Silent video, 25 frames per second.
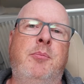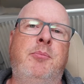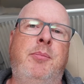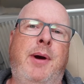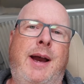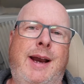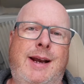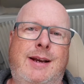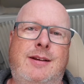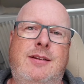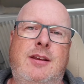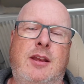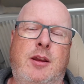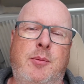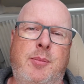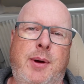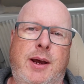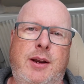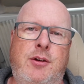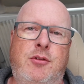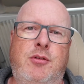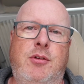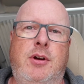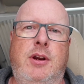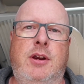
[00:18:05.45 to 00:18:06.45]
back to the
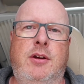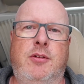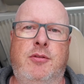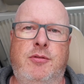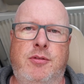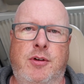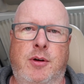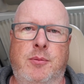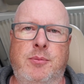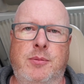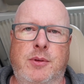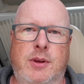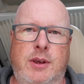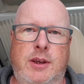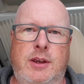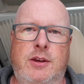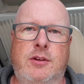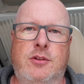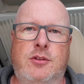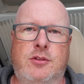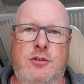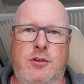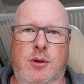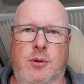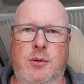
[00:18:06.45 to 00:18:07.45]
battery from the
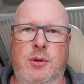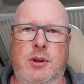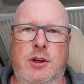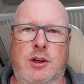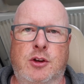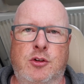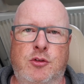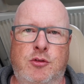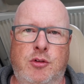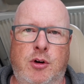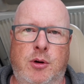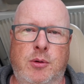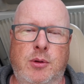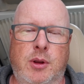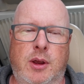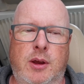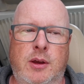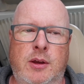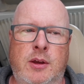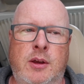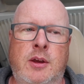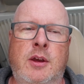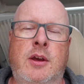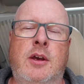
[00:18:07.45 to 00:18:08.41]
solar controller.